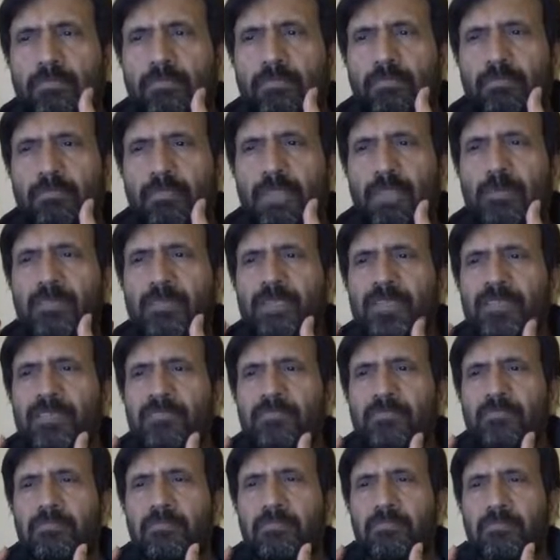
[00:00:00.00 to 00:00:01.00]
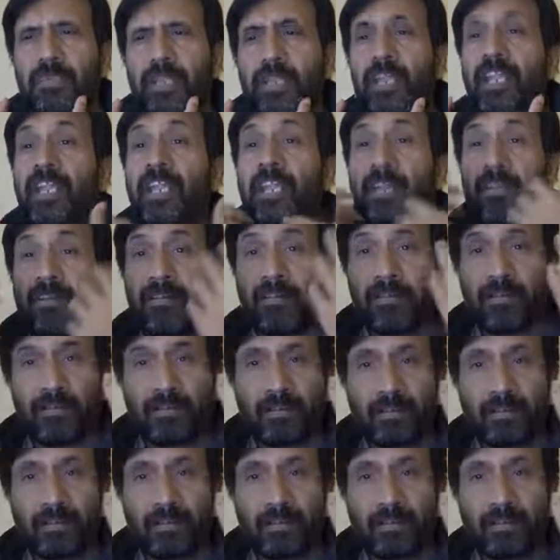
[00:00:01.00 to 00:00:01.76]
maybe hair,